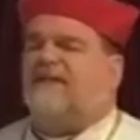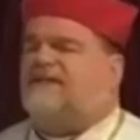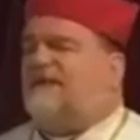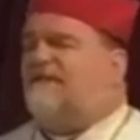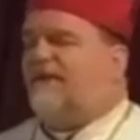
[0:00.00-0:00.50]

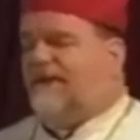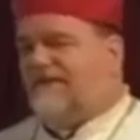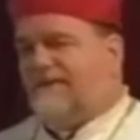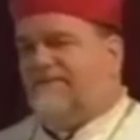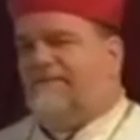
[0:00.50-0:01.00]
Stephen
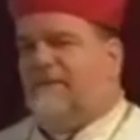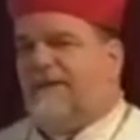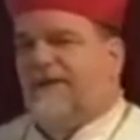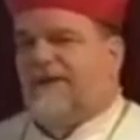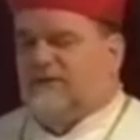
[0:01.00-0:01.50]
loved them,
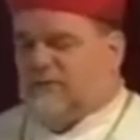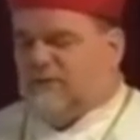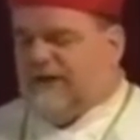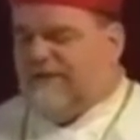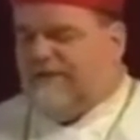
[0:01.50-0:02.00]
to
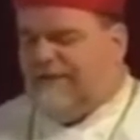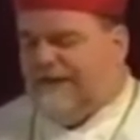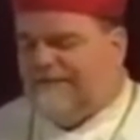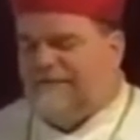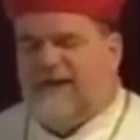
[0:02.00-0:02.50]
pray for
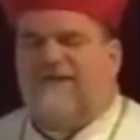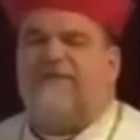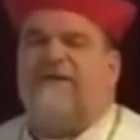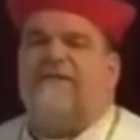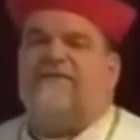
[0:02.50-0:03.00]
them as St.